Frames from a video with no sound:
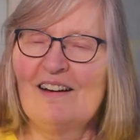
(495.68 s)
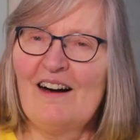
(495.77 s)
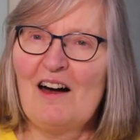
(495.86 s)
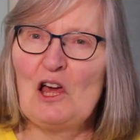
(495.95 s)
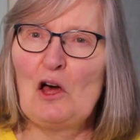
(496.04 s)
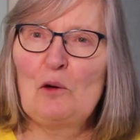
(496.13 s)

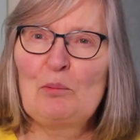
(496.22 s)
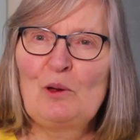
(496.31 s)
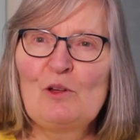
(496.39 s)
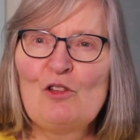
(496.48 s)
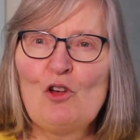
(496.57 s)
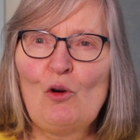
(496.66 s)
I hope you
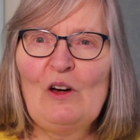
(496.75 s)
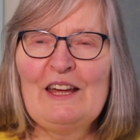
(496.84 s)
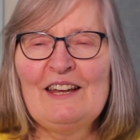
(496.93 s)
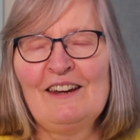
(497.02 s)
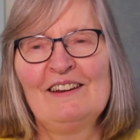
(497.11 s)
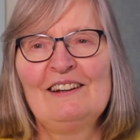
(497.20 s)

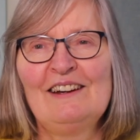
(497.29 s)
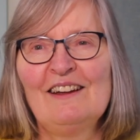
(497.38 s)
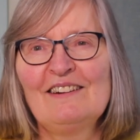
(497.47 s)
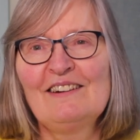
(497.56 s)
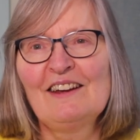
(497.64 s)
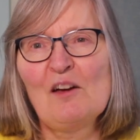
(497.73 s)
enjoyed
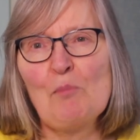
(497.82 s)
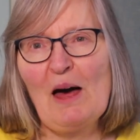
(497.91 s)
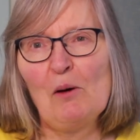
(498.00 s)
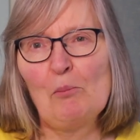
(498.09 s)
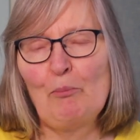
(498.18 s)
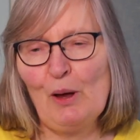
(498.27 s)
learning
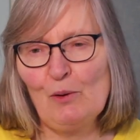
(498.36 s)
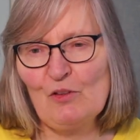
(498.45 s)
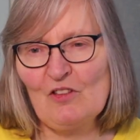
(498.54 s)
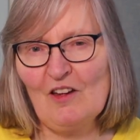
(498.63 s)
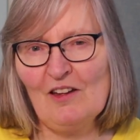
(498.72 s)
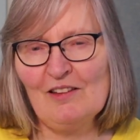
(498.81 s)
about bow
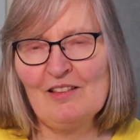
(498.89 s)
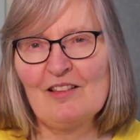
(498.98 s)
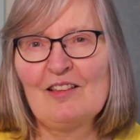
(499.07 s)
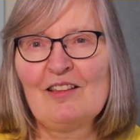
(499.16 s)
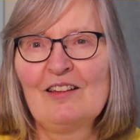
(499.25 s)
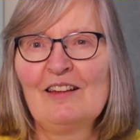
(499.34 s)

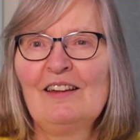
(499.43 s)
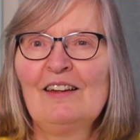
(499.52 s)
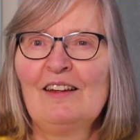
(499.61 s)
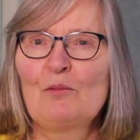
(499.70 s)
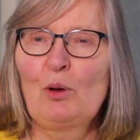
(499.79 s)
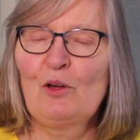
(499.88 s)
stance,
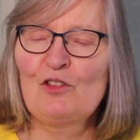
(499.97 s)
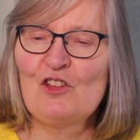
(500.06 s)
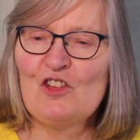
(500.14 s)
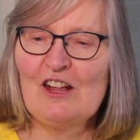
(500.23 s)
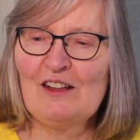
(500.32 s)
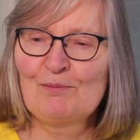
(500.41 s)

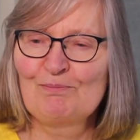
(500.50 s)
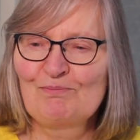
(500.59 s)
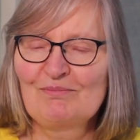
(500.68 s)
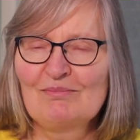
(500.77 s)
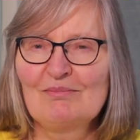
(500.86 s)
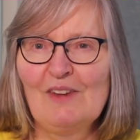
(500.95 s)
posture,
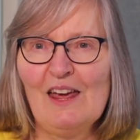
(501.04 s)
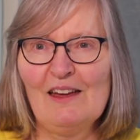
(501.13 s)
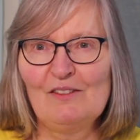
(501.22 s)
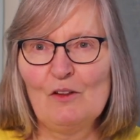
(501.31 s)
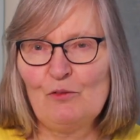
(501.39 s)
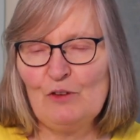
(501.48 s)

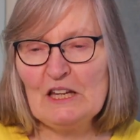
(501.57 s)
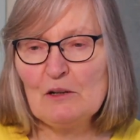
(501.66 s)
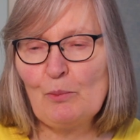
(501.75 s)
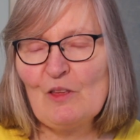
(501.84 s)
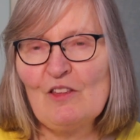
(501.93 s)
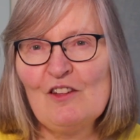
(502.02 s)
and the
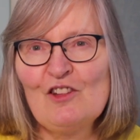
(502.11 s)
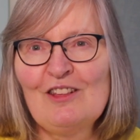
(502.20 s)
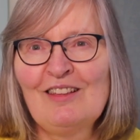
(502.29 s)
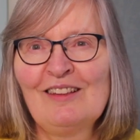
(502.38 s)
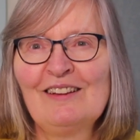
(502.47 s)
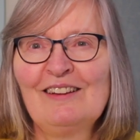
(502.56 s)
feet
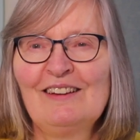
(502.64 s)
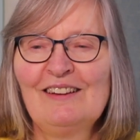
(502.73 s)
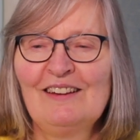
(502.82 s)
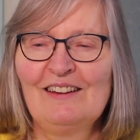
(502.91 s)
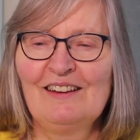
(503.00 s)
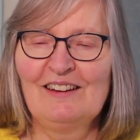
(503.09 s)
position.
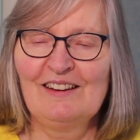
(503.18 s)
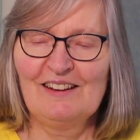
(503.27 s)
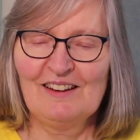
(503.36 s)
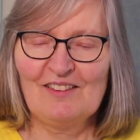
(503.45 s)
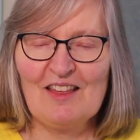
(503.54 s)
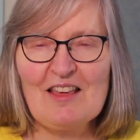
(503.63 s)

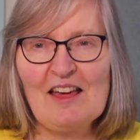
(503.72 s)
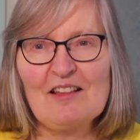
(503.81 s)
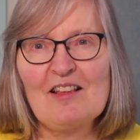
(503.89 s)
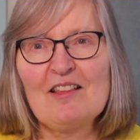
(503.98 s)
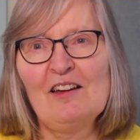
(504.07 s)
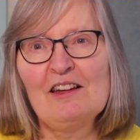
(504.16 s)
This
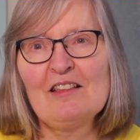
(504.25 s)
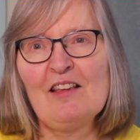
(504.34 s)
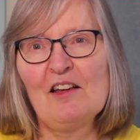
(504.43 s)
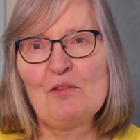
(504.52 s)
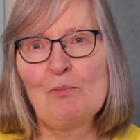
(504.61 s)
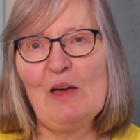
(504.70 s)
exercise
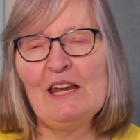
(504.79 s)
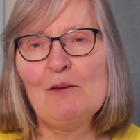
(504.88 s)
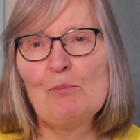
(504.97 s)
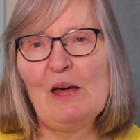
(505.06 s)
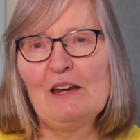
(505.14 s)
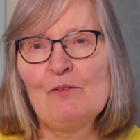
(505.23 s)
has many
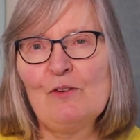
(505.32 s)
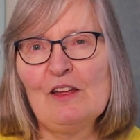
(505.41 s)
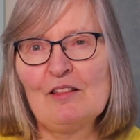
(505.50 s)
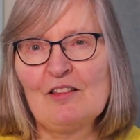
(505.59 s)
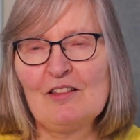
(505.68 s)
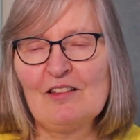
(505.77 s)

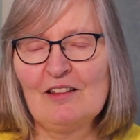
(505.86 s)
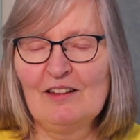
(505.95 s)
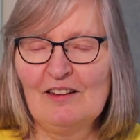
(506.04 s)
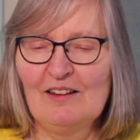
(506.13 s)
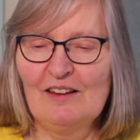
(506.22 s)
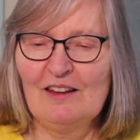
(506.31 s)
benefits.
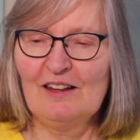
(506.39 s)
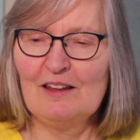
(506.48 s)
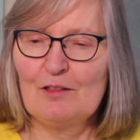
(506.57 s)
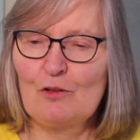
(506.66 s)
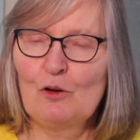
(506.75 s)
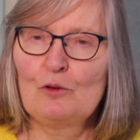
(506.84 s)

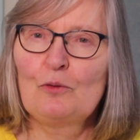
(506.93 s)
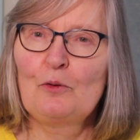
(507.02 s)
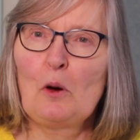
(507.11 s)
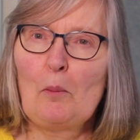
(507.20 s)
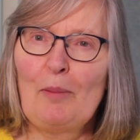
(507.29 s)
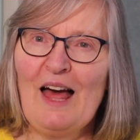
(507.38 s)
It's good for
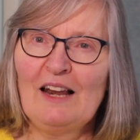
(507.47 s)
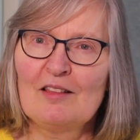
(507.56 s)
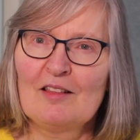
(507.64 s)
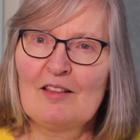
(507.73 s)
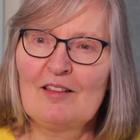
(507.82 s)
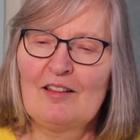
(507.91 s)
your
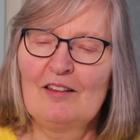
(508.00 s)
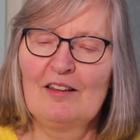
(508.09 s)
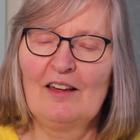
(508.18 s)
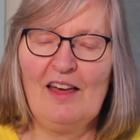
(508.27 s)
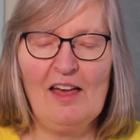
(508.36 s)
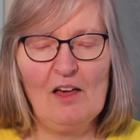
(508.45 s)
balance,
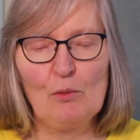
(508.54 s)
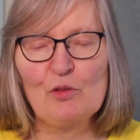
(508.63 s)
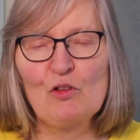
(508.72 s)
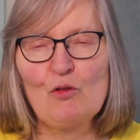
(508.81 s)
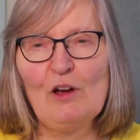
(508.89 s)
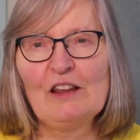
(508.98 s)
helps
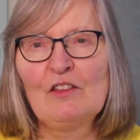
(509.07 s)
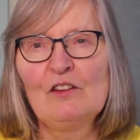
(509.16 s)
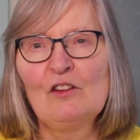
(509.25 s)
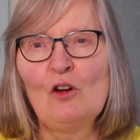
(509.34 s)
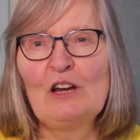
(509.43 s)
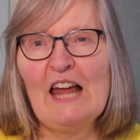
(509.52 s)

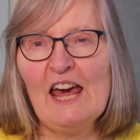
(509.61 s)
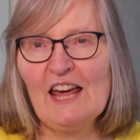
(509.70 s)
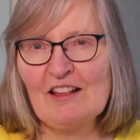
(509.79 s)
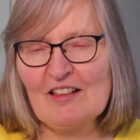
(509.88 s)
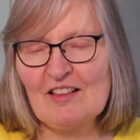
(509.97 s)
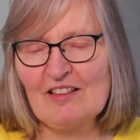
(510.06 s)
strengthen your
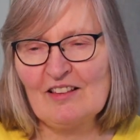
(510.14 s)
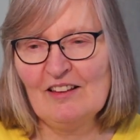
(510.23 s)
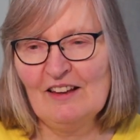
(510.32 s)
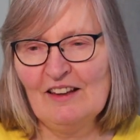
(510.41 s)
legs,